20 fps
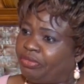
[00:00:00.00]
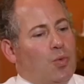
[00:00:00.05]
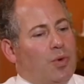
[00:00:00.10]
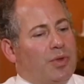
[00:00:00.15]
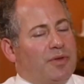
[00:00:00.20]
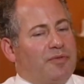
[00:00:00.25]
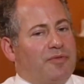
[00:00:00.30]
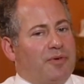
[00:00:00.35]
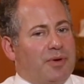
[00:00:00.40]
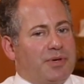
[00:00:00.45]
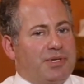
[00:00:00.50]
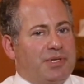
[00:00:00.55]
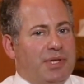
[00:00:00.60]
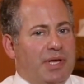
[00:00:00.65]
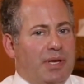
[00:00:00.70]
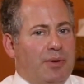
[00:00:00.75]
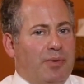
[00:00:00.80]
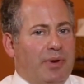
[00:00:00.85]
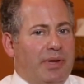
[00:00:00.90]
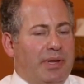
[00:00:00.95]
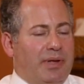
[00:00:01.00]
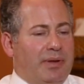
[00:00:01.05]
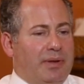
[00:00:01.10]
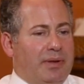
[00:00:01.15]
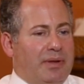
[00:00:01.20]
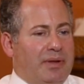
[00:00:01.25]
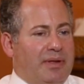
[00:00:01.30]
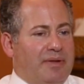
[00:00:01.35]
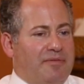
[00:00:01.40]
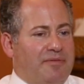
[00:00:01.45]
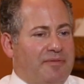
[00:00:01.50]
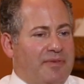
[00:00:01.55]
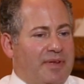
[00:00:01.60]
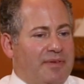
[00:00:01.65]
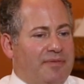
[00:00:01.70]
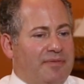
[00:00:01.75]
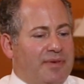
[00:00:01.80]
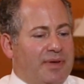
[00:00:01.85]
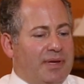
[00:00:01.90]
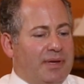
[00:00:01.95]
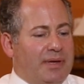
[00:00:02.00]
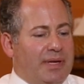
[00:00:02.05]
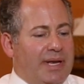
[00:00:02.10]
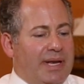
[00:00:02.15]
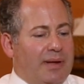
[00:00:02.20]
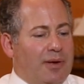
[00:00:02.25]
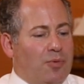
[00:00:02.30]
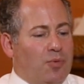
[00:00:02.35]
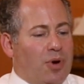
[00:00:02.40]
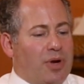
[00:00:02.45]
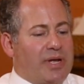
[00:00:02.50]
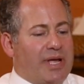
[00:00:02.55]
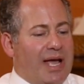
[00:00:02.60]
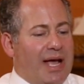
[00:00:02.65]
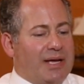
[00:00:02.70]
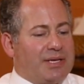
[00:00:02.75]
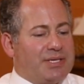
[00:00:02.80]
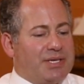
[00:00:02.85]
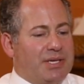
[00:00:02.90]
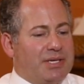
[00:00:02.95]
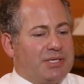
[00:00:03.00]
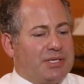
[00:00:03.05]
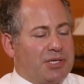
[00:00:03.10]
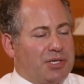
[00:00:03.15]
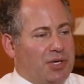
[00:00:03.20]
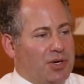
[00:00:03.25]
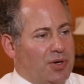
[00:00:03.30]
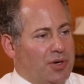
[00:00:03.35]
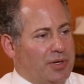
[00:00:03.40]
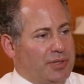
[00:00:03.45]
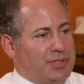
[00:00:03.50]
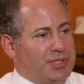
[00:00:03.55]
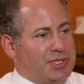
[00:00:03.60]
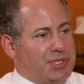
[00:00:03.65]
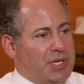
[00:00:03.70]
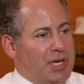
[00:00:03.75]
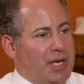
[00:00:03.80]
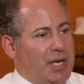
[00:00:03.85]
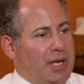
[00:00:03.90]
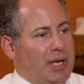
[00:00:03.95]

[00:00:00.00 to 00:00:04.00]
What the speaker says: Well, the first thing if a work accident occurs